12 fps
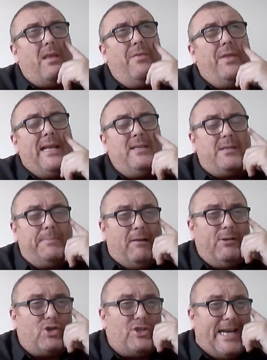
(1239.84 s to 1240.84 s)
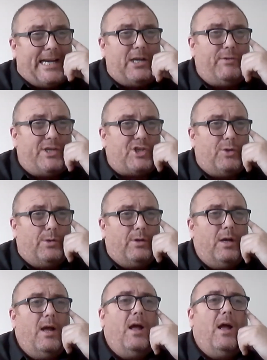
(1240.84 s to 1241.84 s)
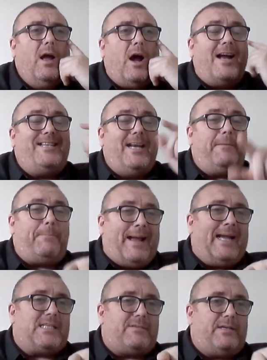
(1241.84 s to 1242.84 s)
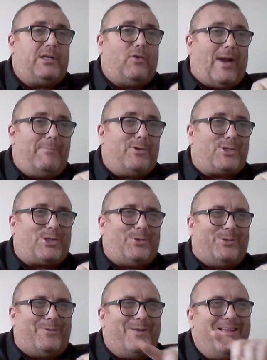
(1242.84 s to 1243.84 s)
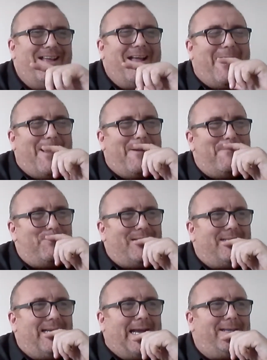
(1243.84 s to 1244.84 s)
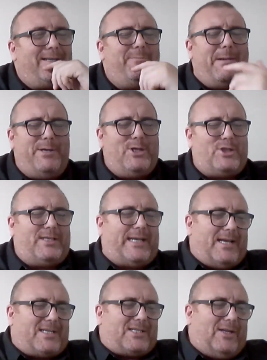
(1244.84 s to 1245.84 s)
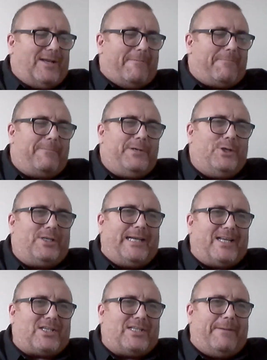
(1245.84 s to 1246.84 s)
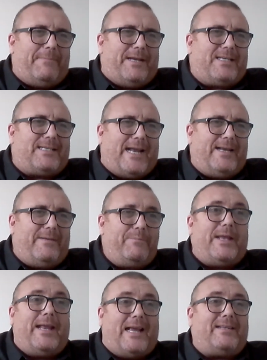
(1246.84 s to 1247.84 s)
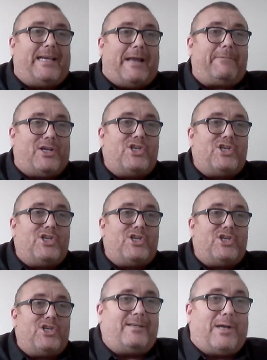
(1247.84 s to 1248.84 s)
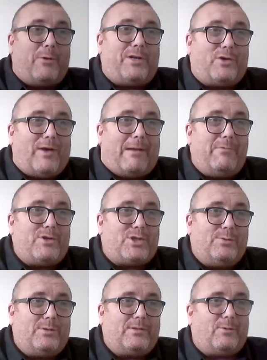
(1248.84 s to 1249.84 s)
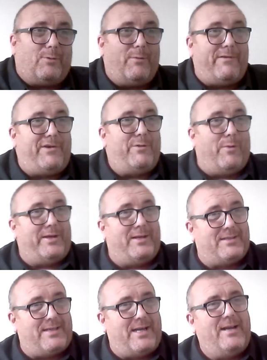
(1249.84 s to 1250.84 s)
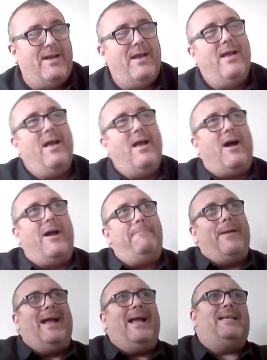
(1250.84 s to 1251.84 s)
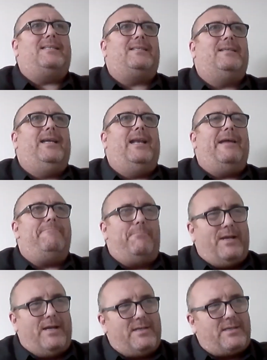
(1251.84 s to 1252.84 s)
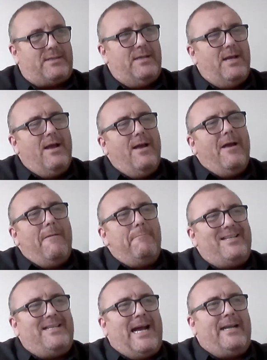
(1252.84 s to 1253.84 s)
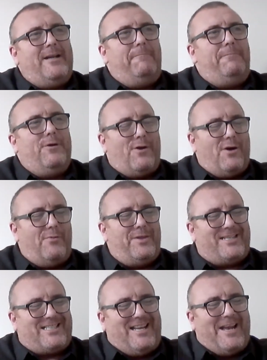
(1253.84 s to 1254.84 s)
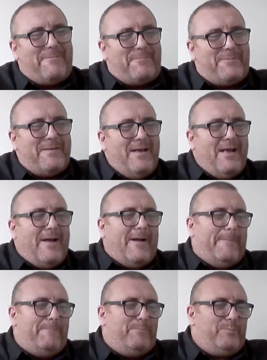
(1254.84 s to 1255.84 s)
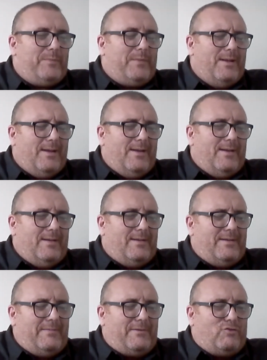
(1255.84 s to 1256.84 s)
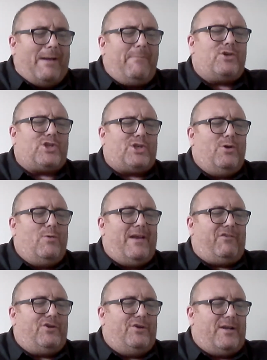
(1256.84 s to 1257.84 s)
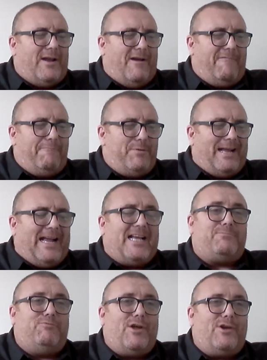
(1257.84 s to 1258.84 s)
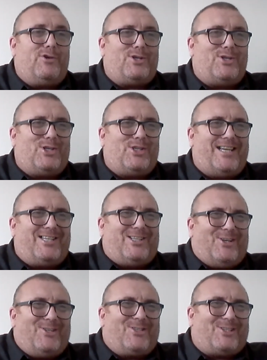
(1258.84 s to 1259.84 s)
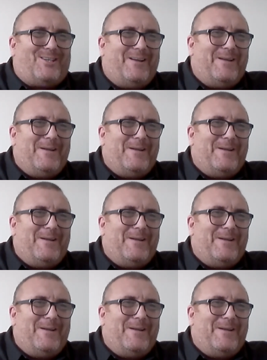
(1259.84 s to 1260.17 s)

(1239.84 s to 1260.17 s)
then to Burial Secondary School. I did pass for the grammar school, but Dad, you remember, you used to get a slip. You used to get a slip, and it said you had to get consent to go to the grammar school, or if you wanted to stay. I passed the 11 plus, but Dad had put on the slip, grammar school if good enough, but has brothers and sisters